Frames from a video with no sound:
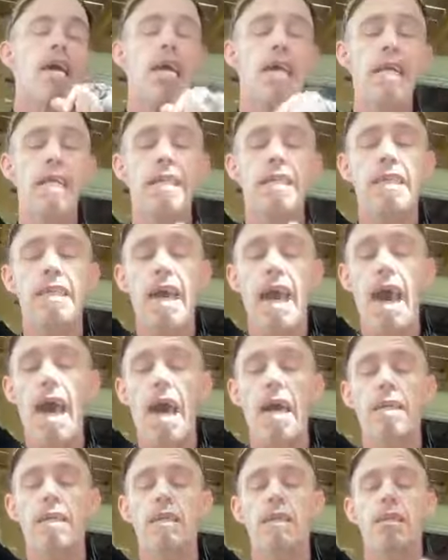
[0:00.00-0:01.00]
is
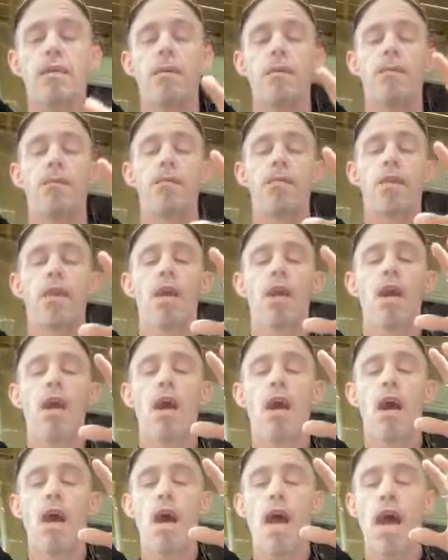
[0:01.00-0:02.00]
that
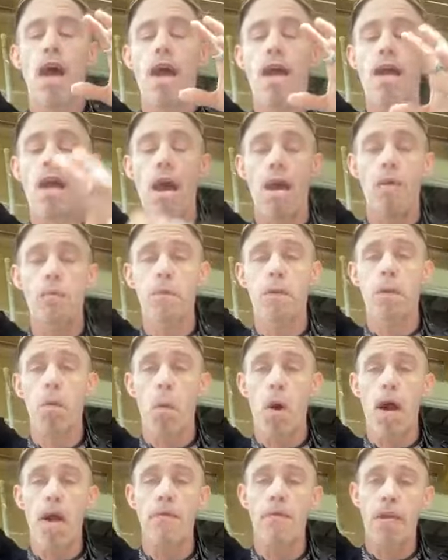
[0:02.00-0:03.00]
a husband and
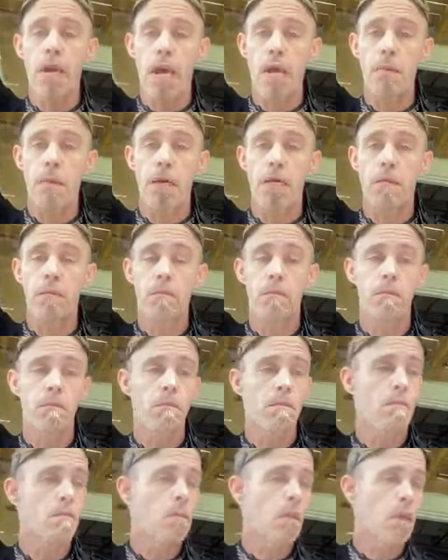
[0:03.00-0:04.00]
wife came in,
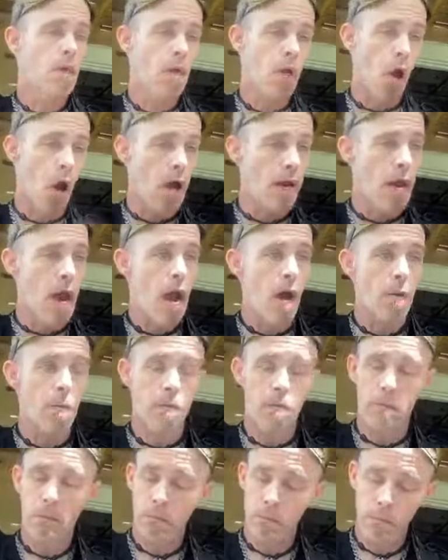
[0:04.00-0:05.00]
gone out,
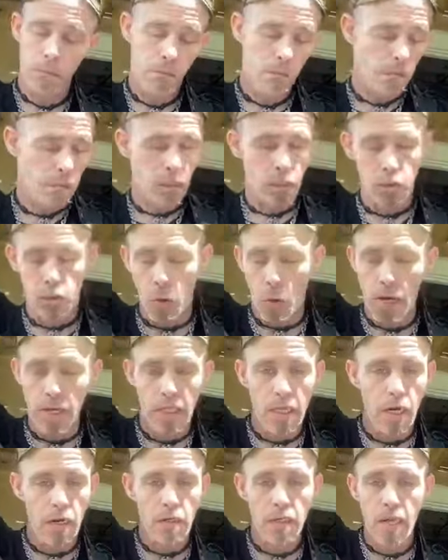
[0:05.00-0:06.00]

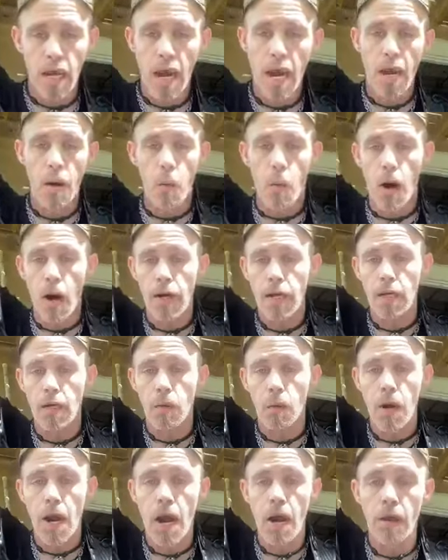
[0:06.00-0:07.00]
enjoyed their day, walking
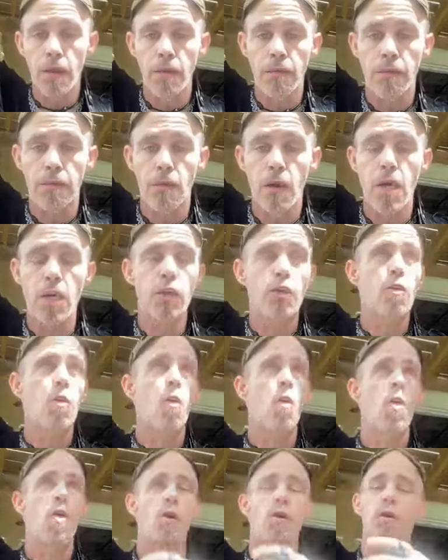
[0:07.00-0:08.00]
around the French
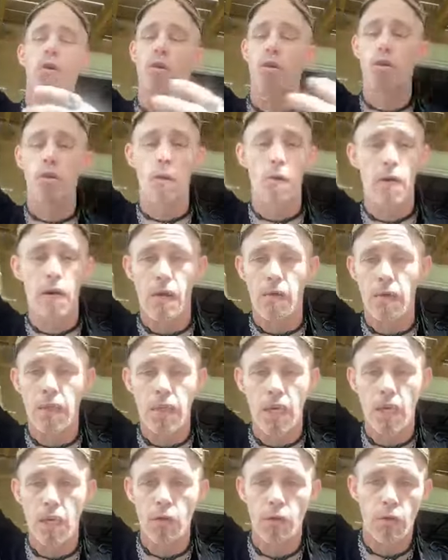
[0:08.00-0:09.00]
Quarter, doing
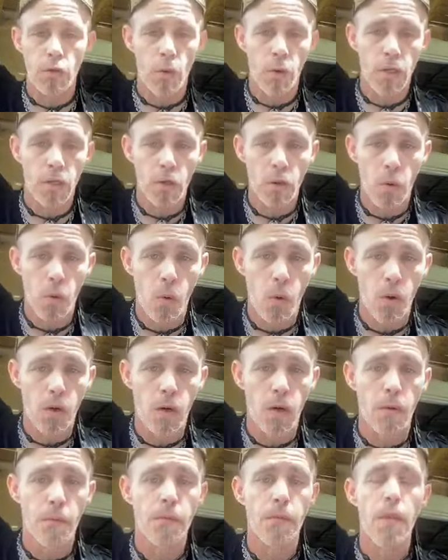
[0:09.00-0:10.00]
everything you do in the
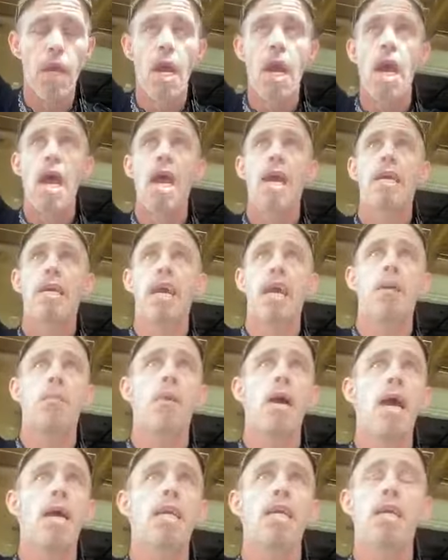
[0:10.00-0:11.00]
quarter, came
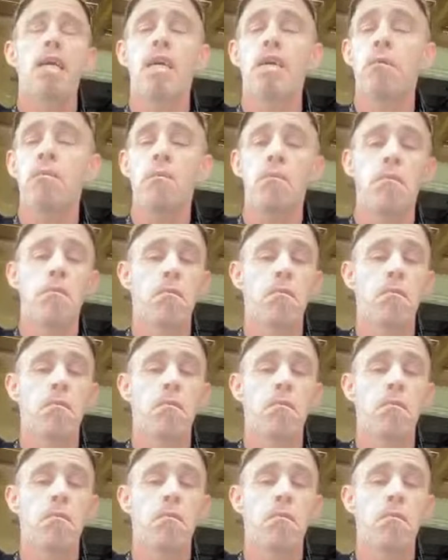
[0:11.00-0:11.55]
back in,